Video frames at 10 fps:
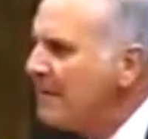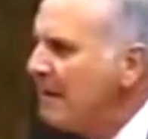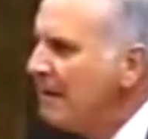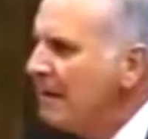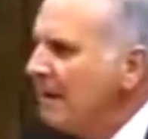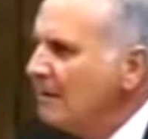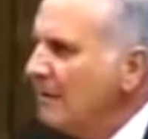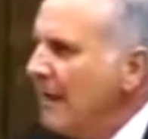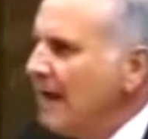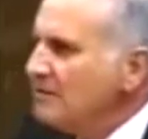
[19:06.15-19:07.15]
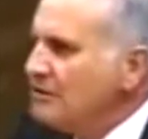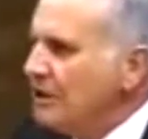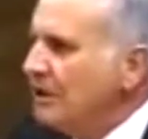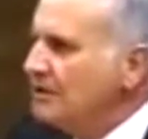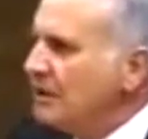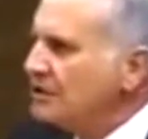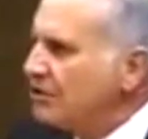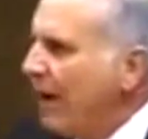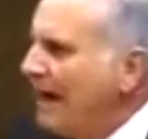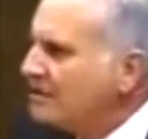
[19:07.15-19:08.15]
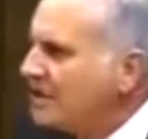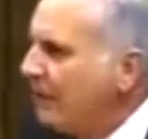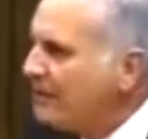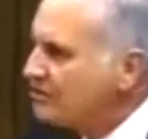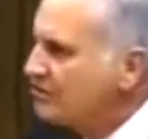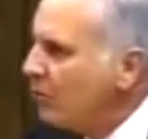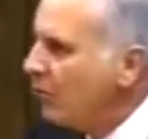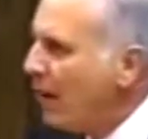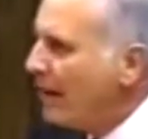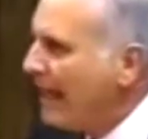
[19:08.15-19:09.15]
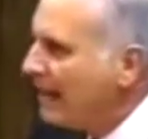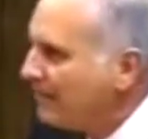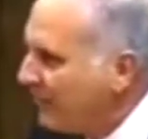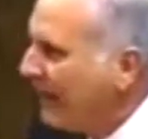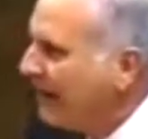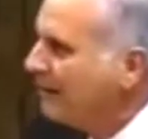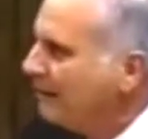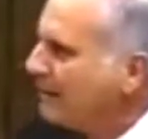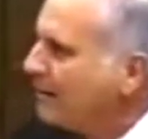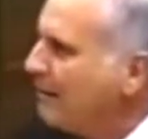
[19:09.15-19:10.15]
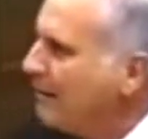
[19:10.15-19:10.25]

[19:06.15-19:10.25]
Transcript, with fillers: Yep. Without Jesus Christ, there is no way out of hell.